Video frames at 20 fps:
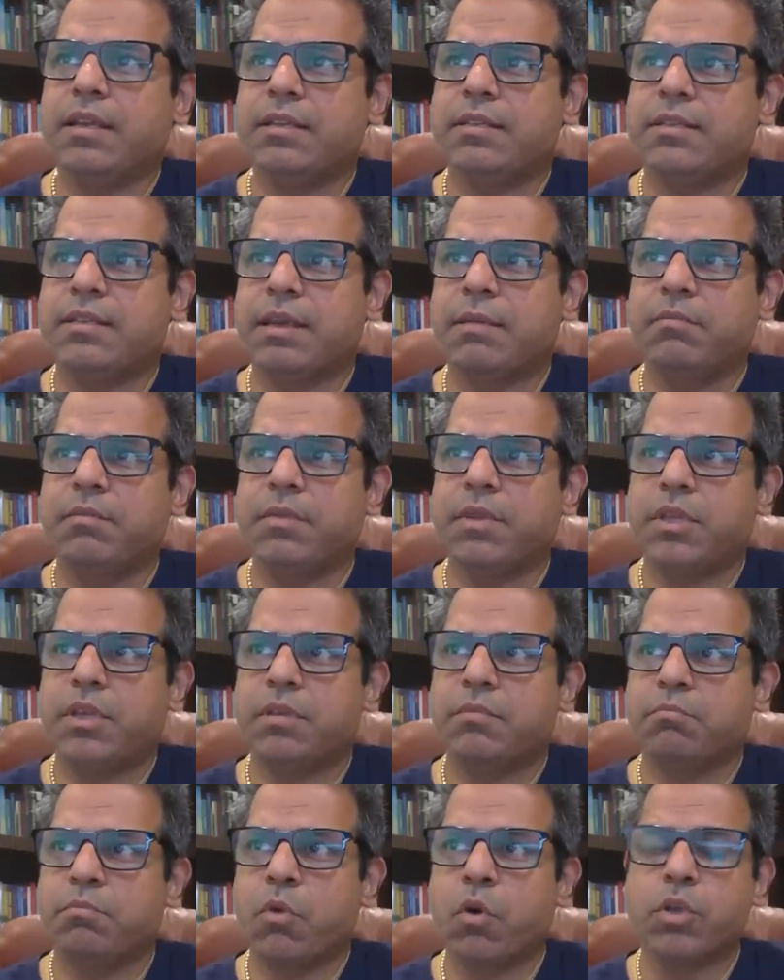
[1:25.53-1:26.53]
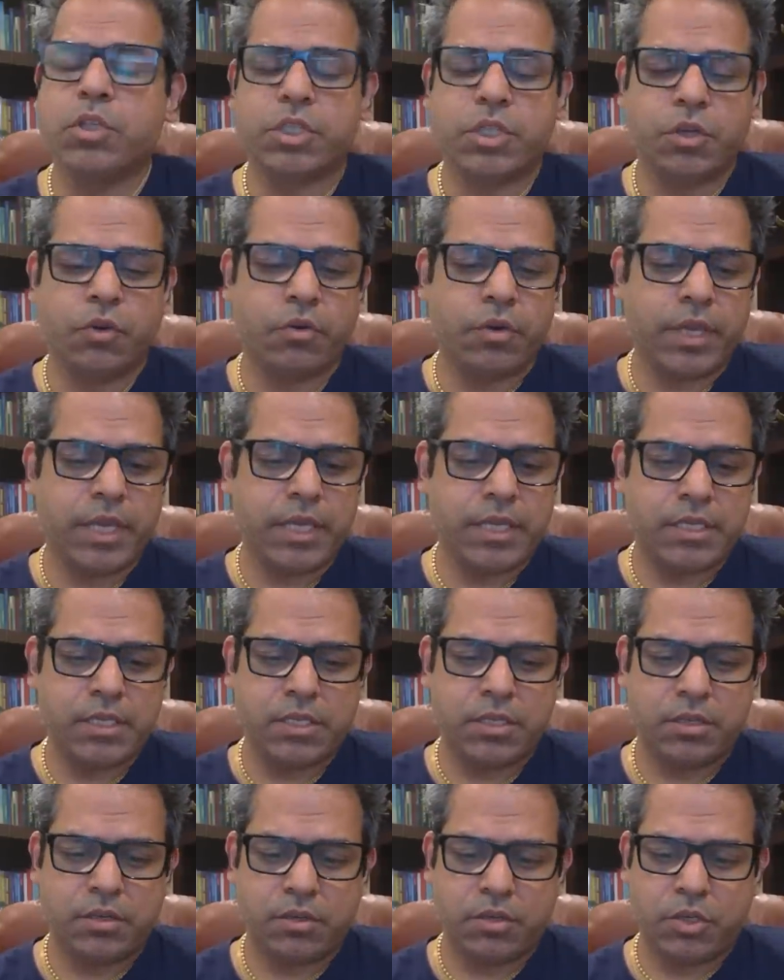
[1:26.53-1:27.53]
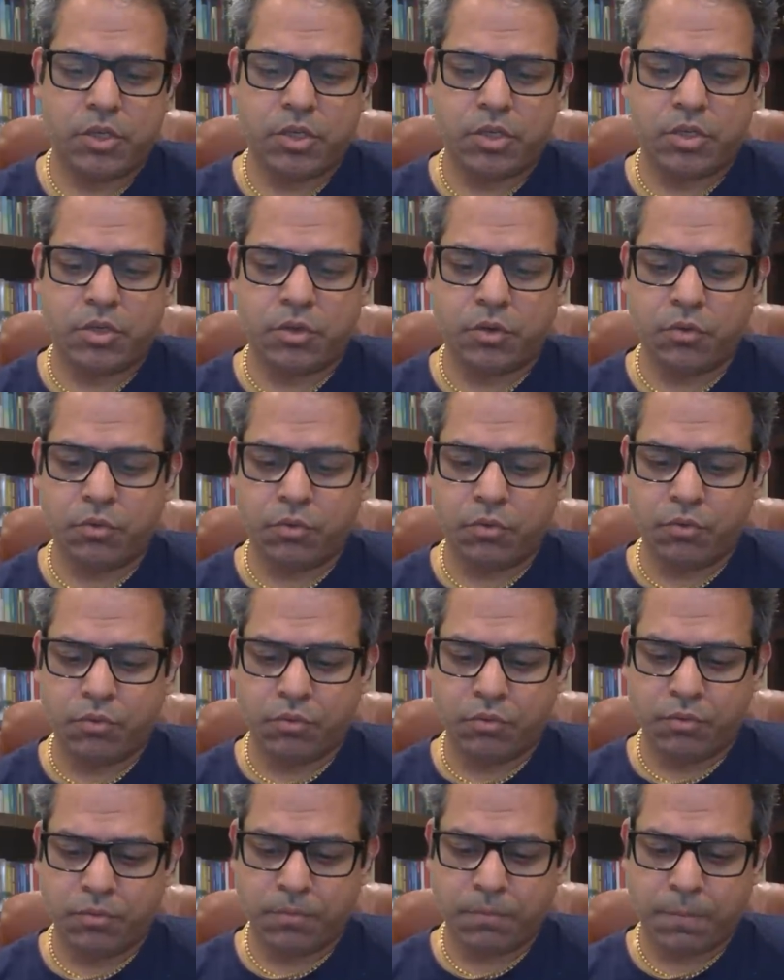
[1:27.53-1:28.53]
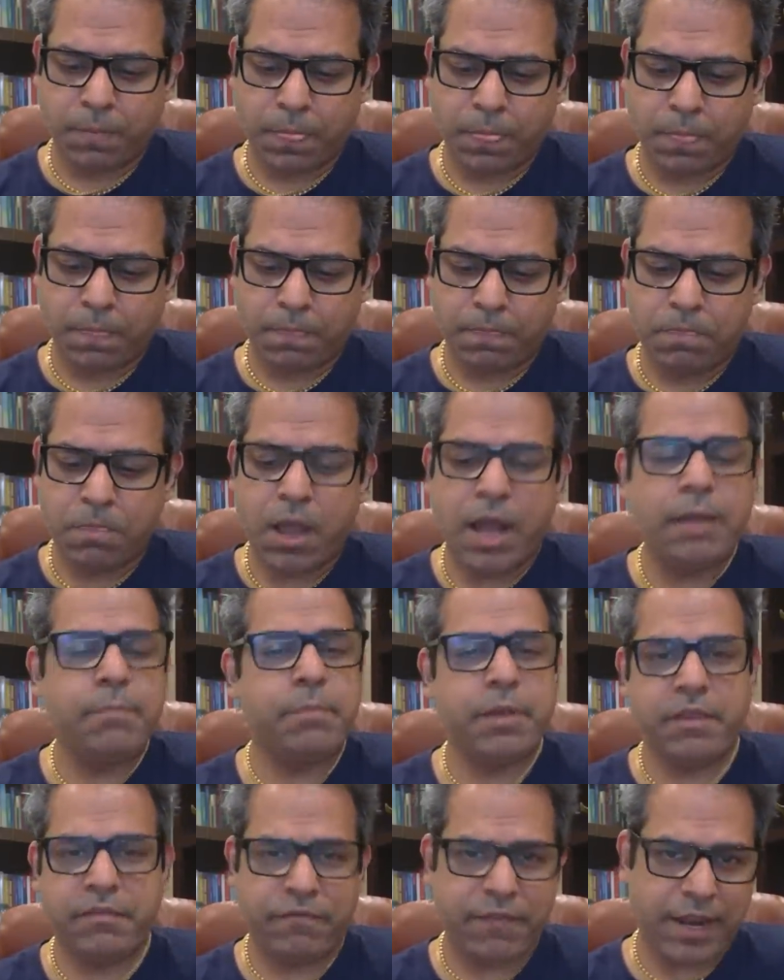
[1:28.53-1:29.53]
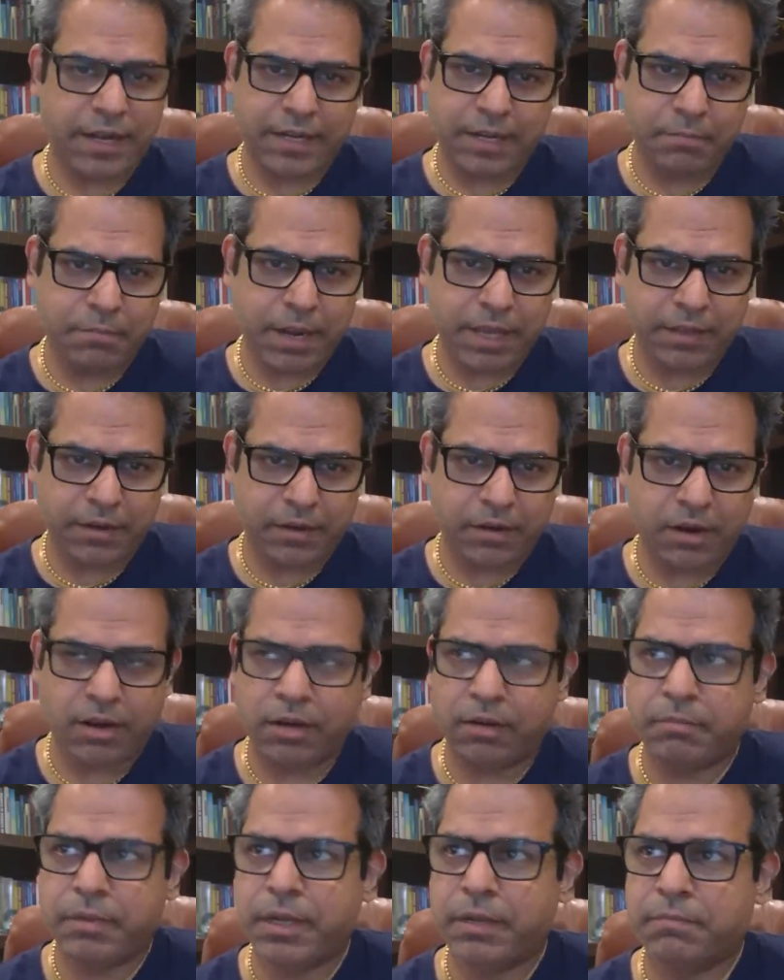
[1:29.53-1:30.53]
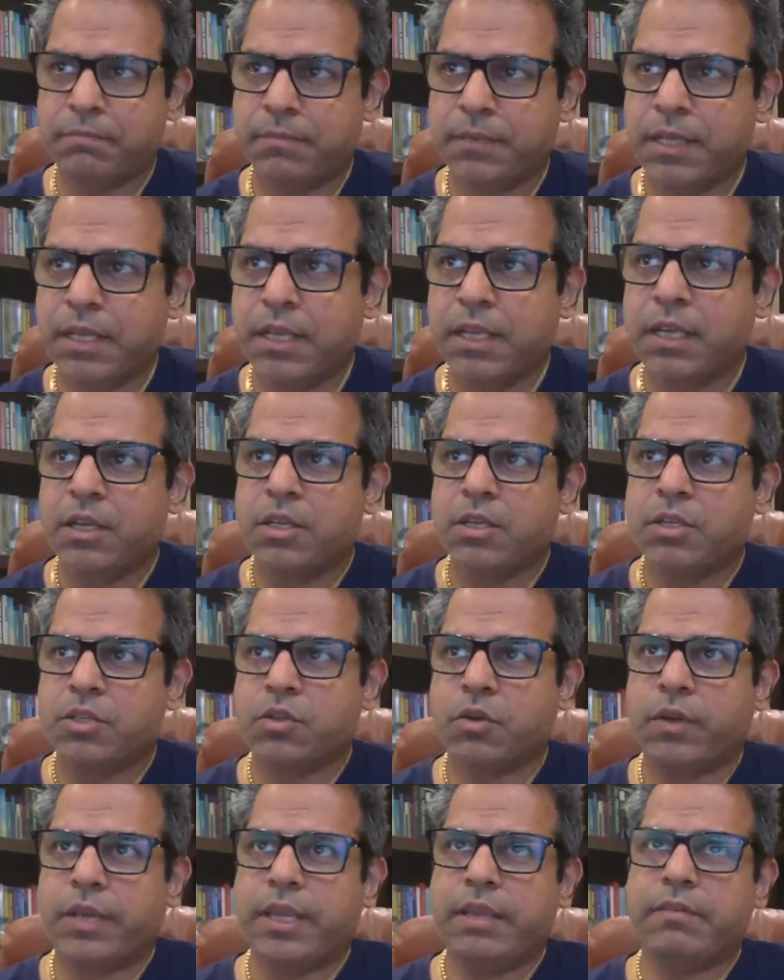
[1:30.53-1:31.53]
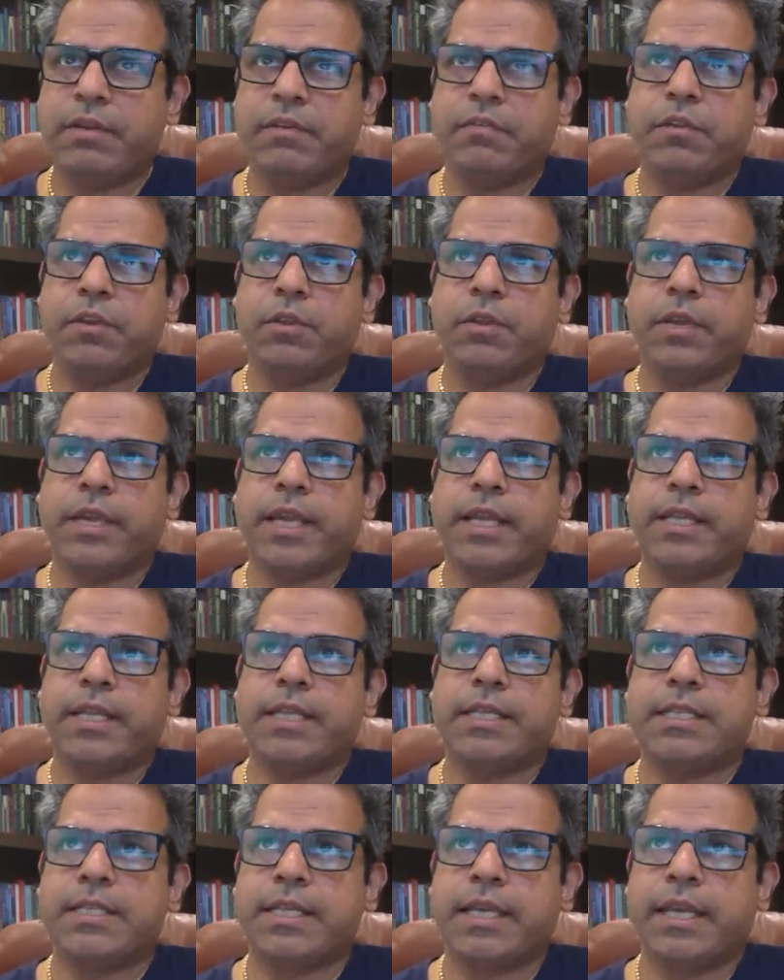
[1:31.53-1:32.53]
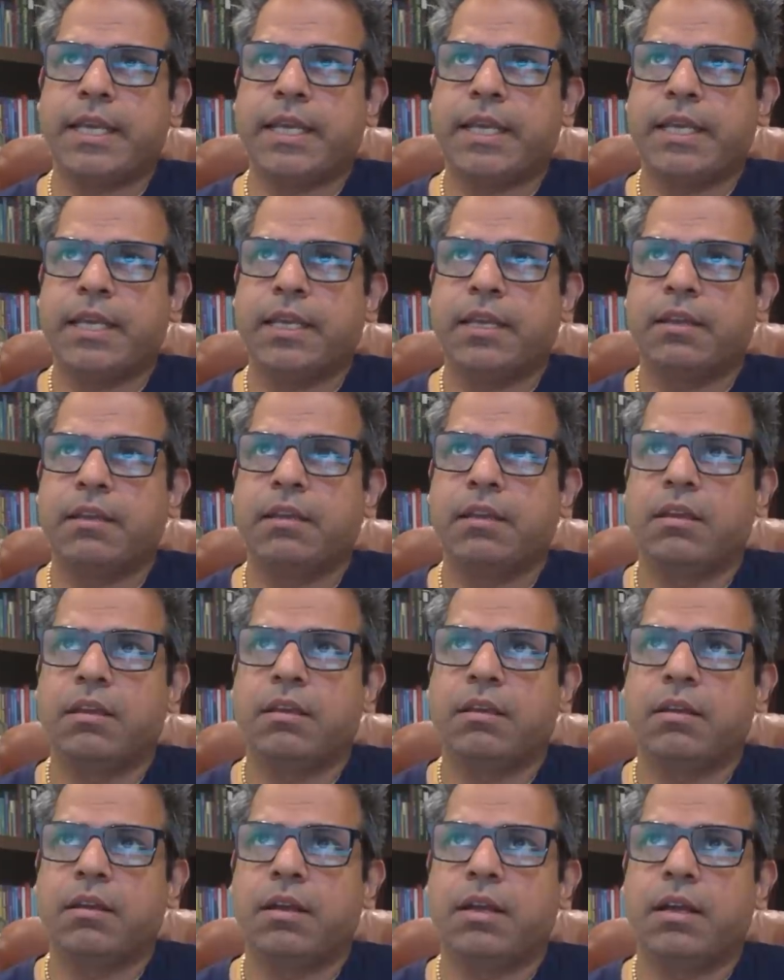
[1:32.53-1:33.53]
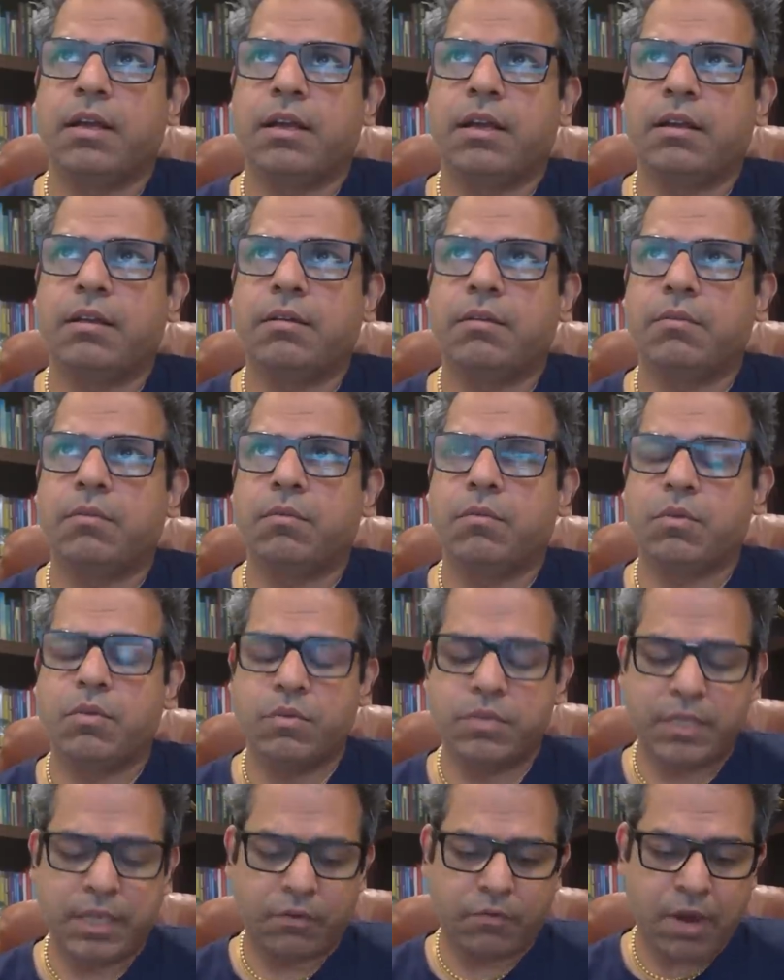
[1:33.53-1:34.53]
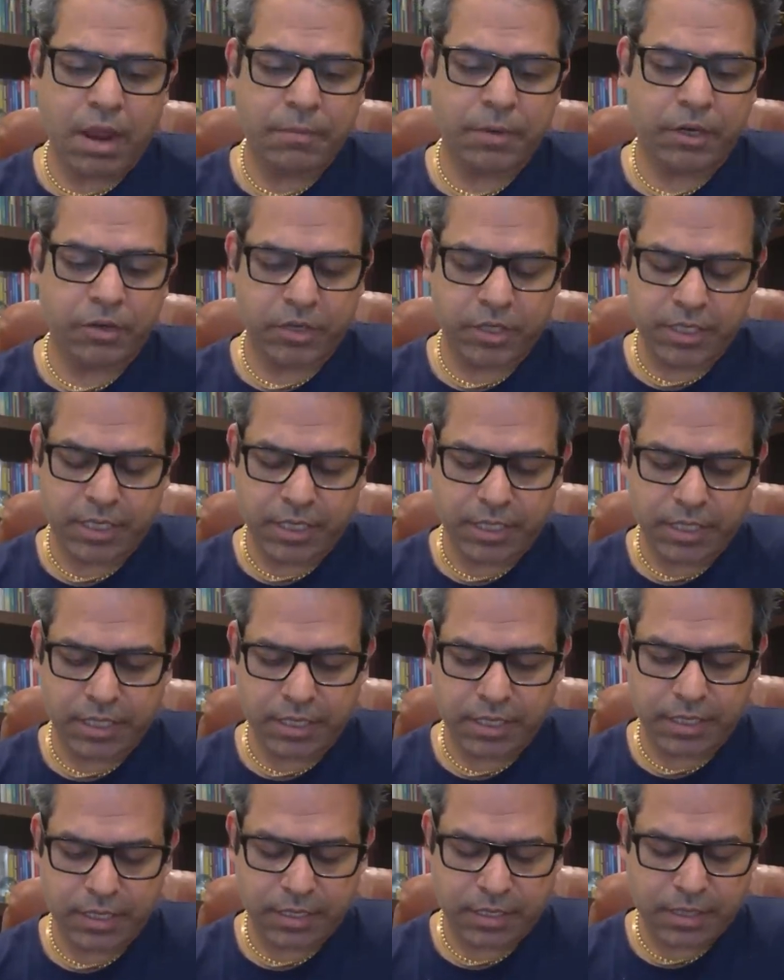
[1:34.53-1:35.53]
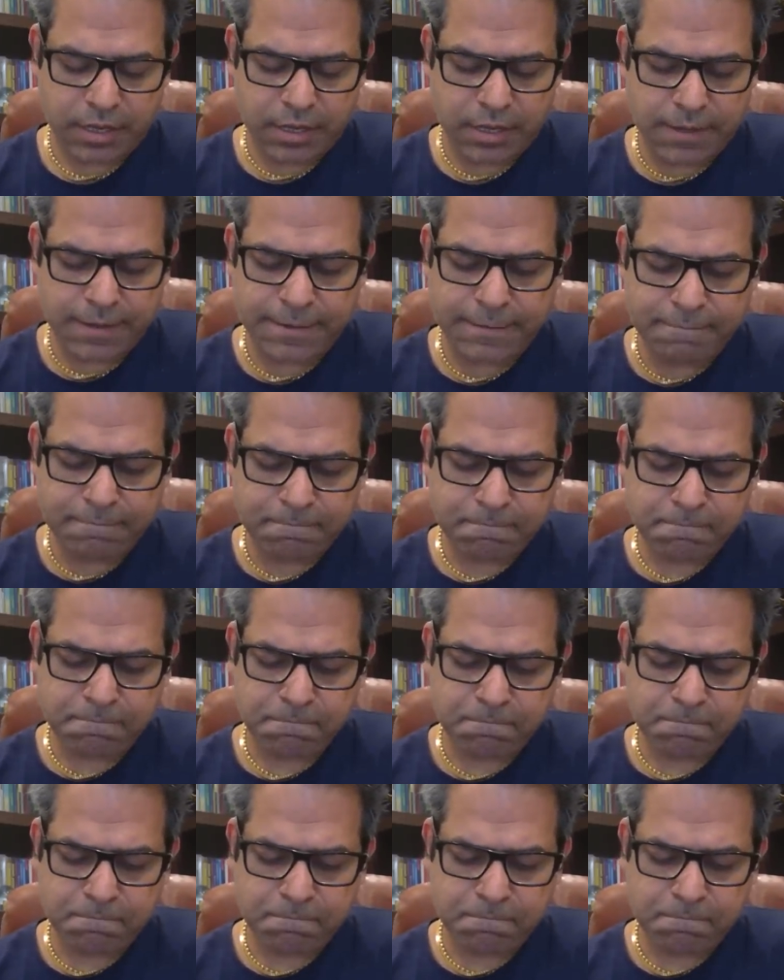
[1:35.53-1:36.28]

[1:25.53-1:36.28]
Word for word: some most yogis to not be affected by their karma. So even if you look at, let's say, uh, who's that Ramakrishna, the uh,